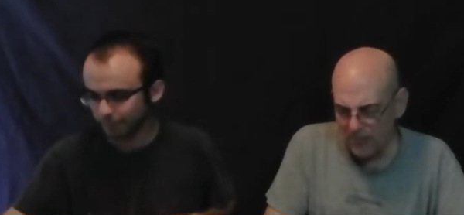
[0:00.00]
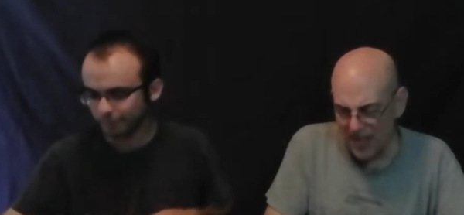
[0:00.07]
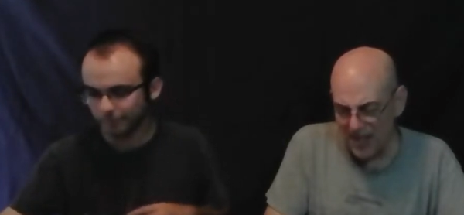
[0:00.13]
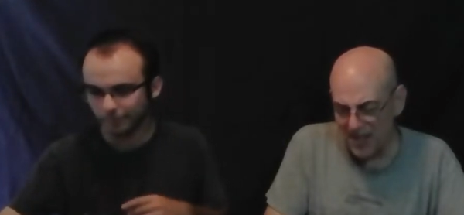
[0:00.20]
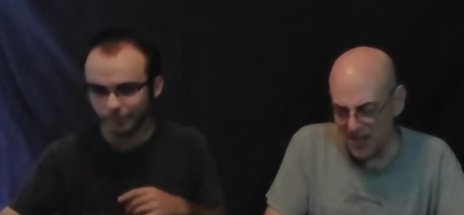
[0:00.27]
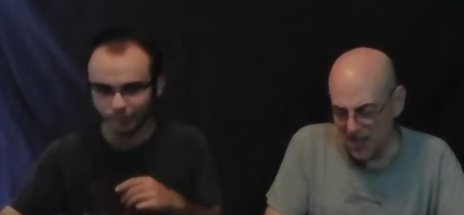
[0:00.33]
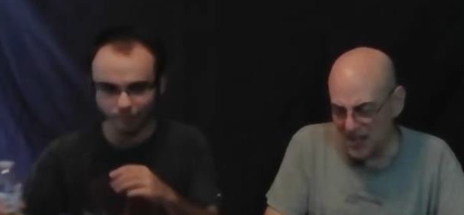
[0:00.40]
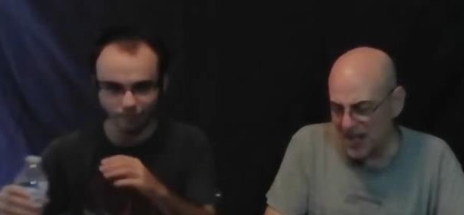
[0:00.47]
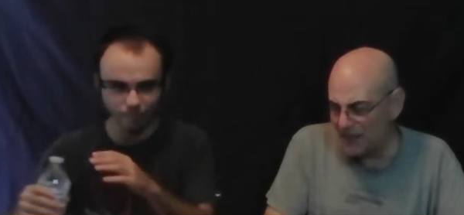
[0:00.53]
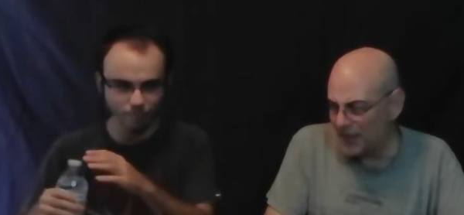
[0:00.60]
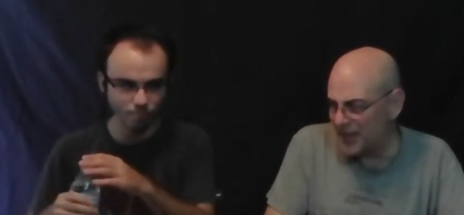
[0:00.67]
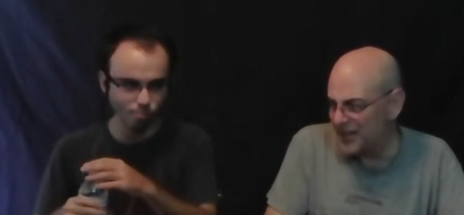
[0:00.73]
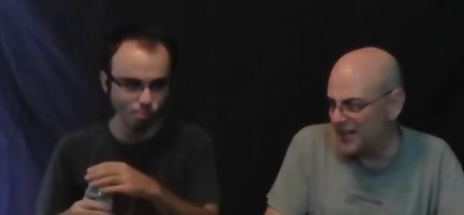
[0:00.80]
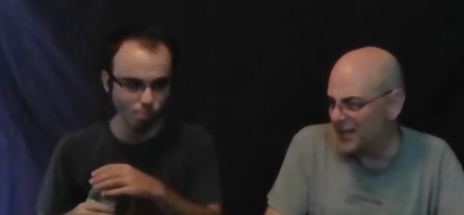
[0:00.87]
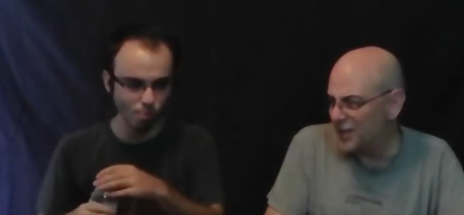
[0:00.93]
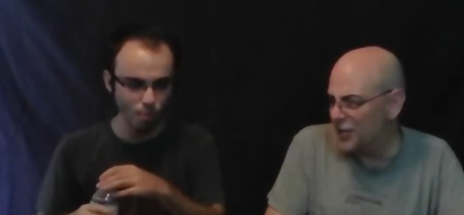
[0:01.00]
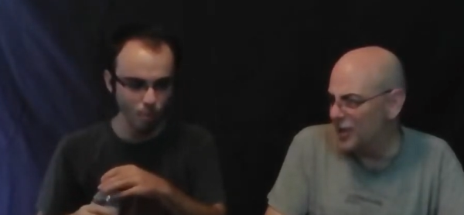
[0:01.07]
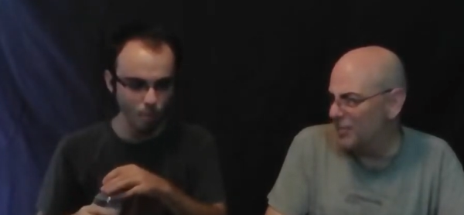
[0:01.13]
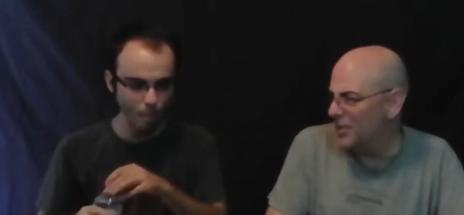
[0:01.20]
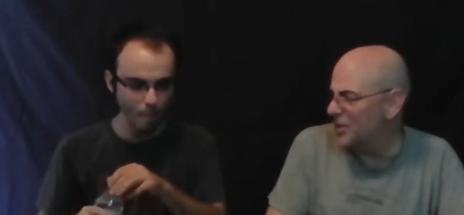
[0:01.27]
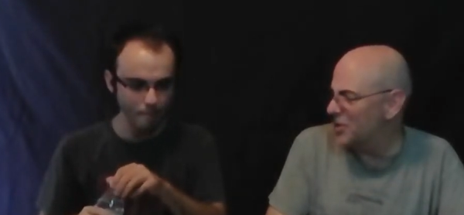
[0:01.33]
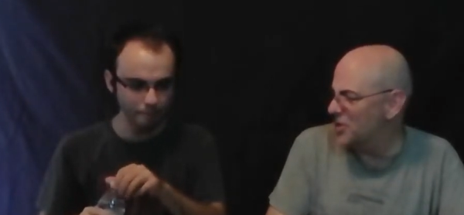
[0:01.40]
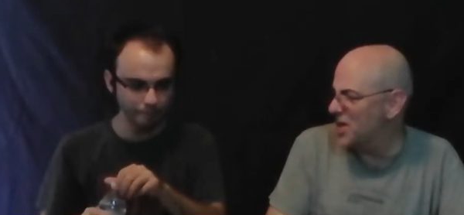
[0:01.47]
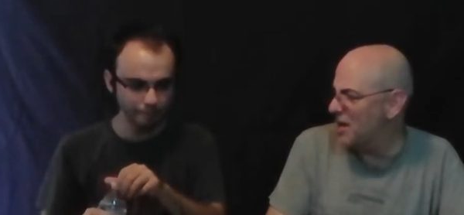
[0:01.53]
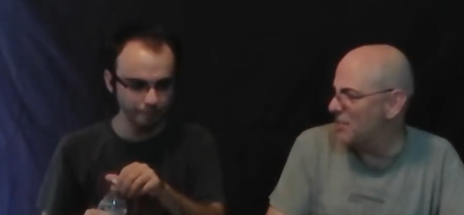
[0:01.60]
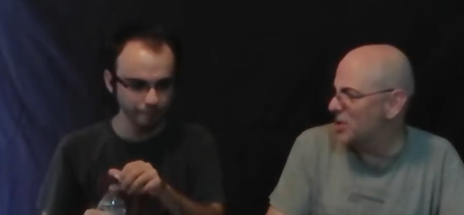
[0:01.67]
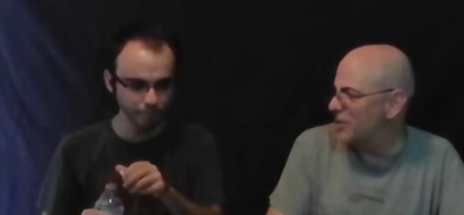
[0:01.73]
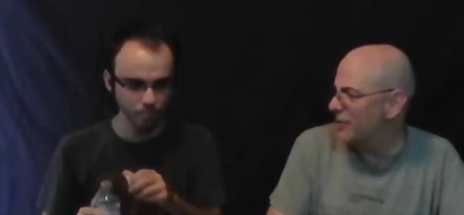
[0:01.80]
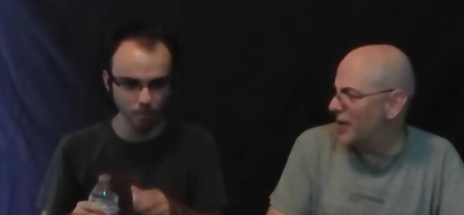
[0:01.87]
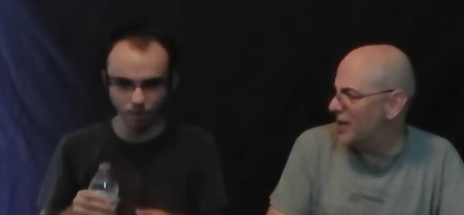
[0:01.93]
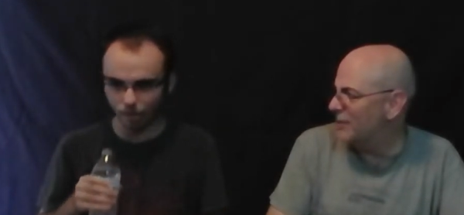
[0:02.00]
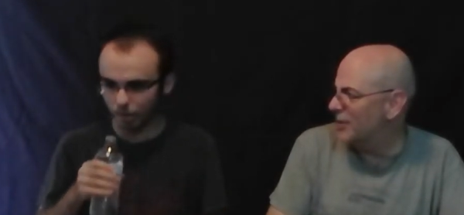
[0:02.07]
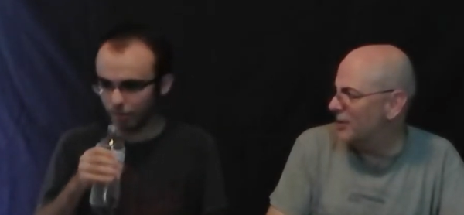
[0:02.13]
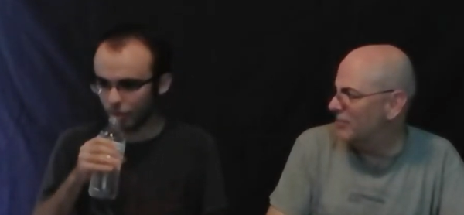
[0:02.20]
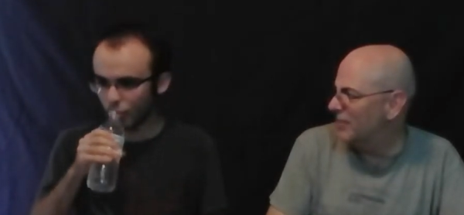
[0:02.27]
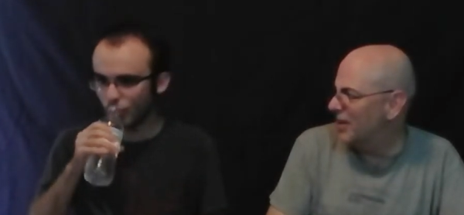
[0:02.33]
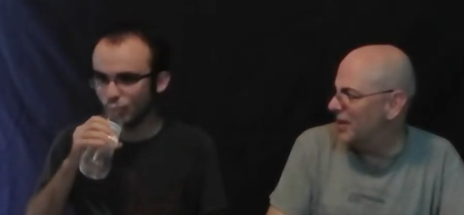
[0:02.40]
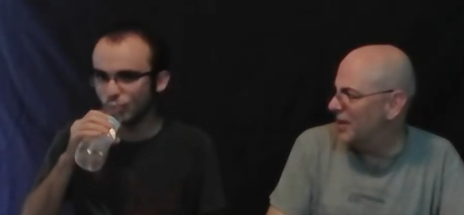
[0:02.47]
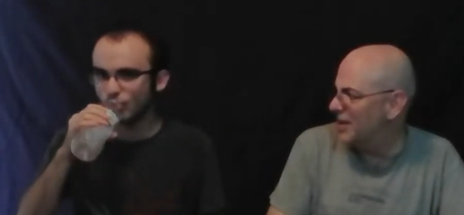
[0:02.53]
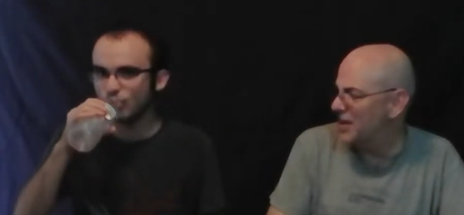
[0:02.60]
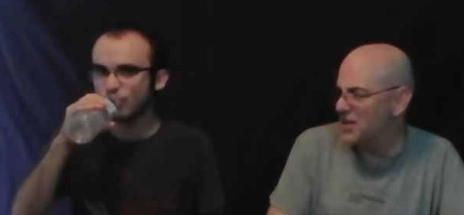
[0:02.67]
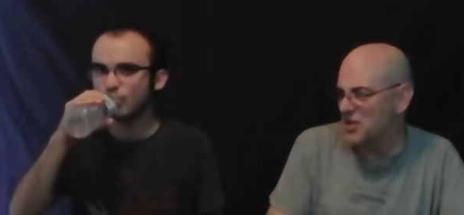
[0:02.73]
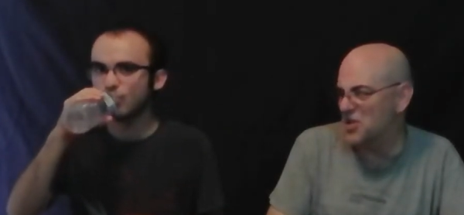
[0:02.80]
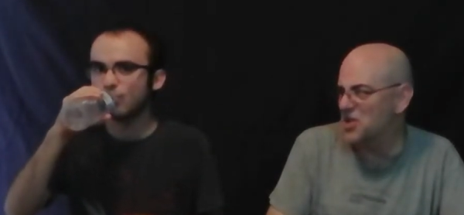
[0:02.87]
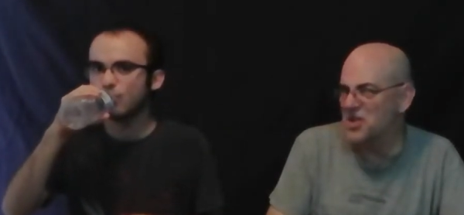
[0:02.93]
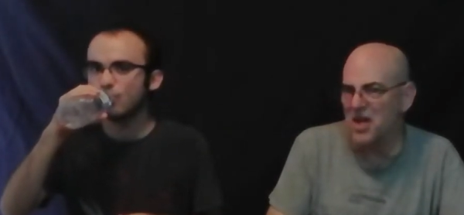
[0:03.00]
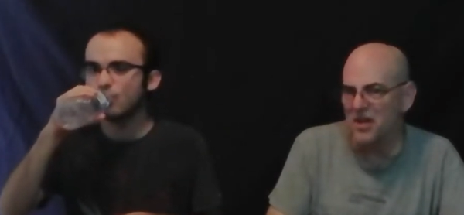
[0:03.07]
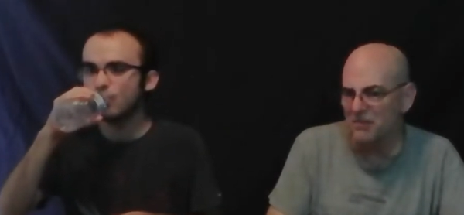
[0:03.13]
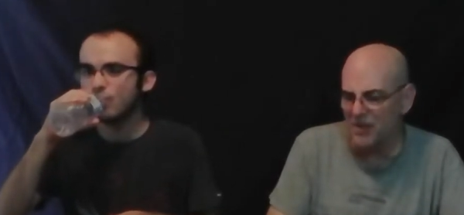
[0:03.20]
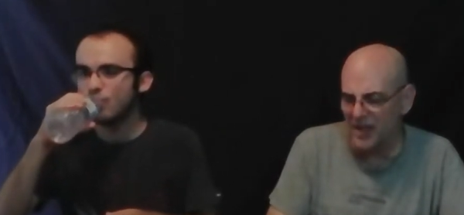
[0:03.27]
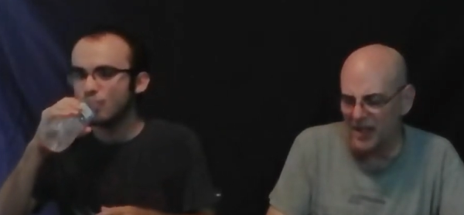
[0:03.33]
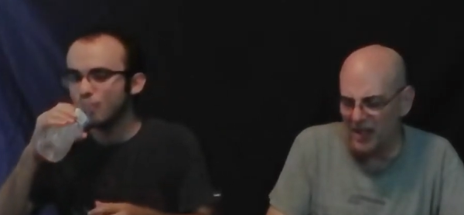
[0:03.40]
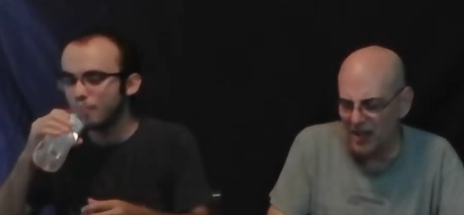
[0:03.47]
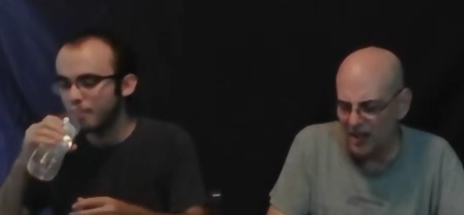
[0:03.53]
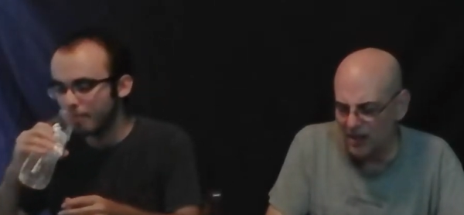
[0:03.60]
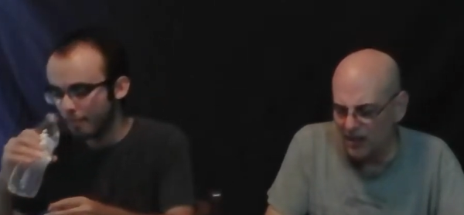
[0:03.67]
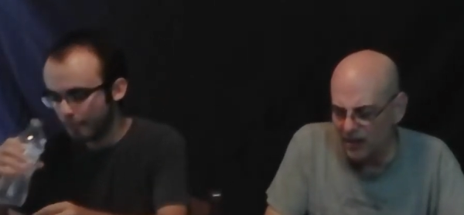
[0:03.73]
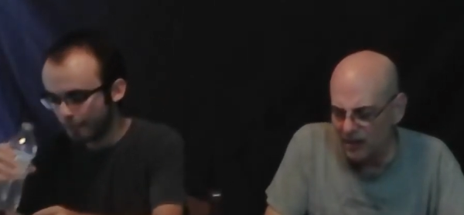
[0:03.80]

Speaker 1: It does have a kick to it, but there's not much flavor. I think it's just nothing but kick.